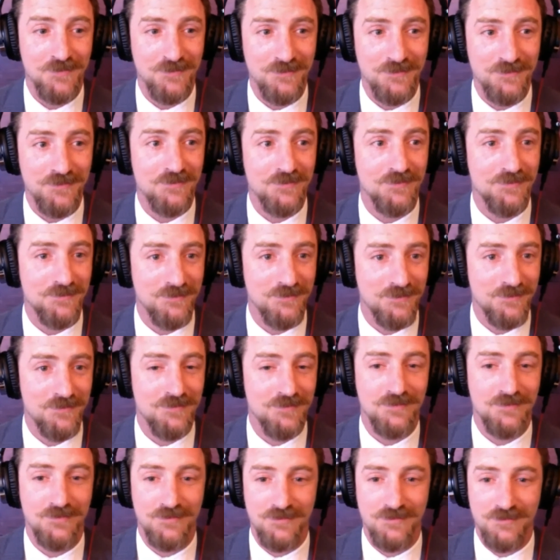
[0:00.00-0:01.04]

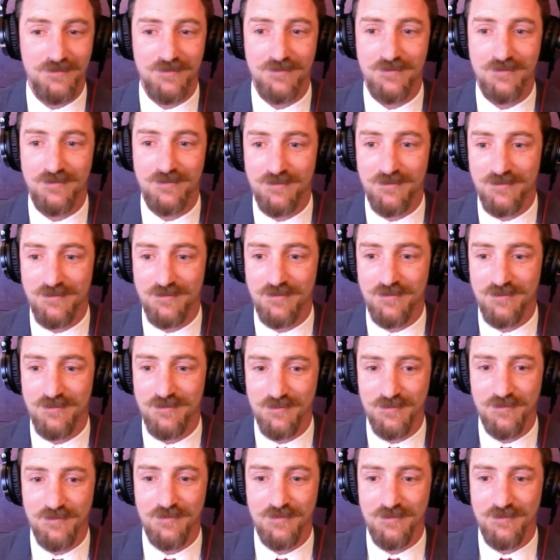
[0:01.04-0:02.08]

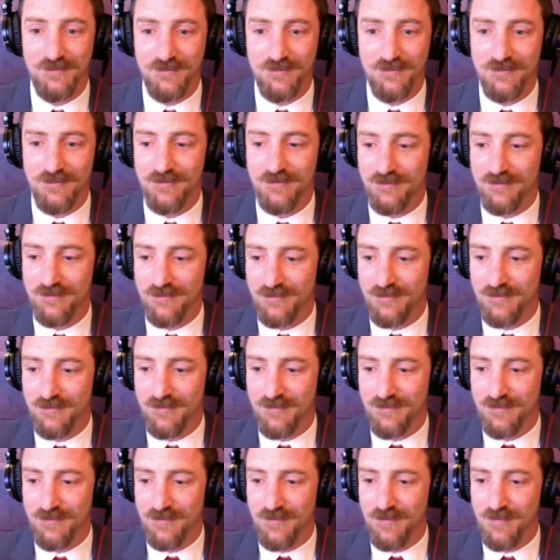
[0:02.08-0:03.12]

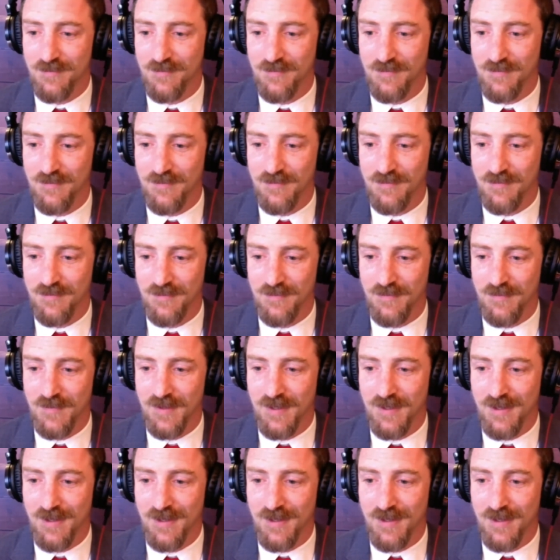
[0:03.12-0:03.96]
[no speech]